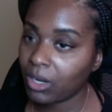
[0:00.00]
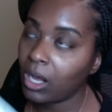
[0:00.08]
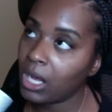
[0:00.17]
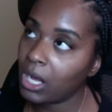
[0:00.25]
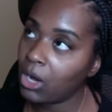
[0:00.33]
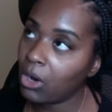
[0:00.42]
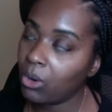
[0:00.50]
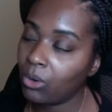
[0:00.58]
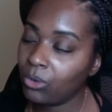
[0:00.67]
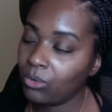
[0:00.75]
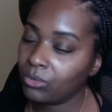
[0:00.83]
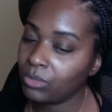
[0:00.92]
a
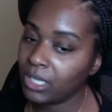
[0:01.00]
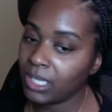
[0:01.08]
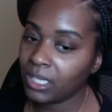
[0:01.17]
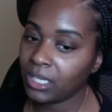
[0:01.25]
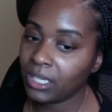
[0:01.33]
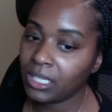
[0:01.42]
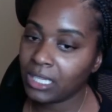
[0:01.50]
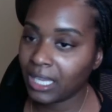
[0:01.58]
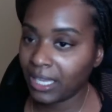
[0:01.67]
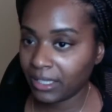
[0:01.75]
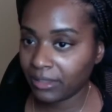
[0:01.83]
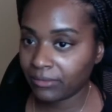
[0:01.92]
whole
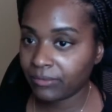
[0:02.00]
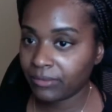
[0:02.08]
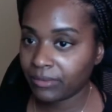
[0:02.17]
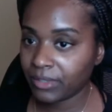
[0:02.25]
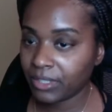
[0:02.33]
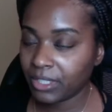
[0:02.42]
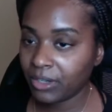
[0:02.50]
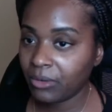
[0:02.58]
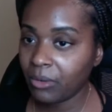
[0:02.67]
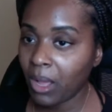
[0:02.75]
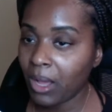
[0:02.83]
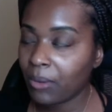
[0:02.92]
life, you
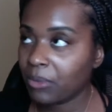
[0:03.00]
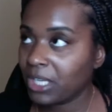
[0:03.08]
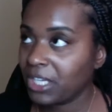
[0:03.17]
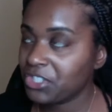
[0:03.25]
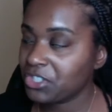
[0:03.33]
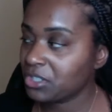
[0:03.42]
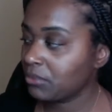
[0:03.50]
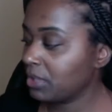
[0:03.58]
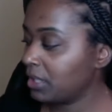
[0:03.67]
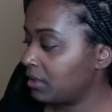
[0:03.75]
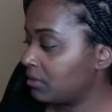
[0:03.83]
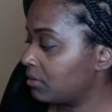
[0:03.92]
know, a relationship with
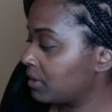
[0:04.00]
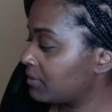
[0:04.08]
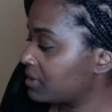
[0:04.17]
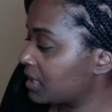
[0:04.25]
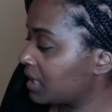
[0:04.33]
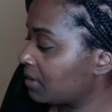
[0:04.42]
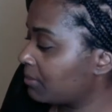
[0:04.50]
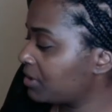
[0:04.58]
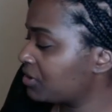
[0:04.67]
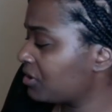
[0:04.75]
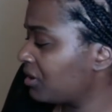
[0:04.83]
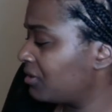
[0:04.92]
equal give and take. But
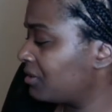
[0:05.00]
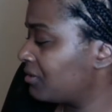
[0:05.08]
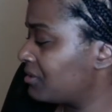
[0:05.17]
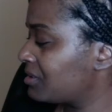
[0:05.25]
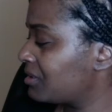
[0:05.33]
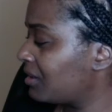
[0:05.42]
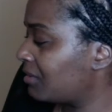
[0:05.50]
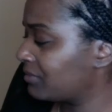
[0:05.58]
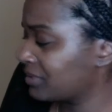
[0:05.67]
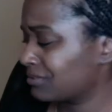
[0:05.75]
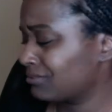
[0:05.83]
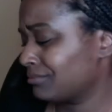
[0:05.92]
you're holding on to your offer.